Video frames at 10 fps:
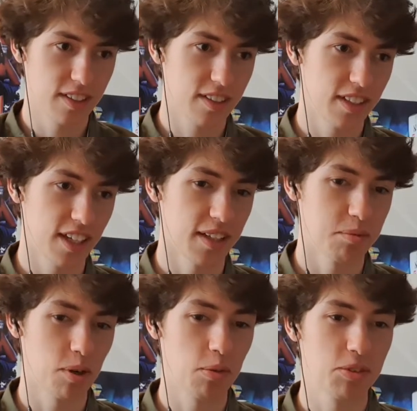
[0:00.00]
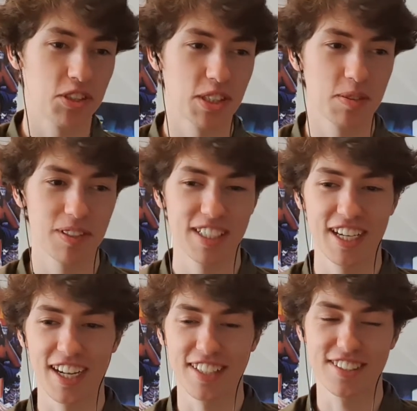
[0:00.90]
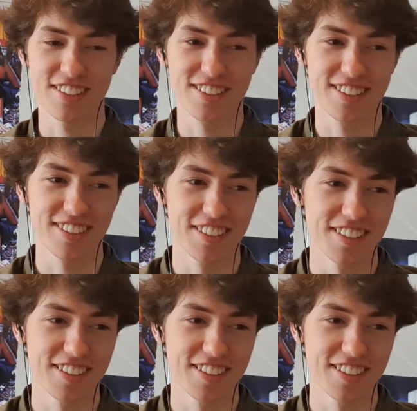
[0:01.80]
Yeah, and prob's just been cancelled, so...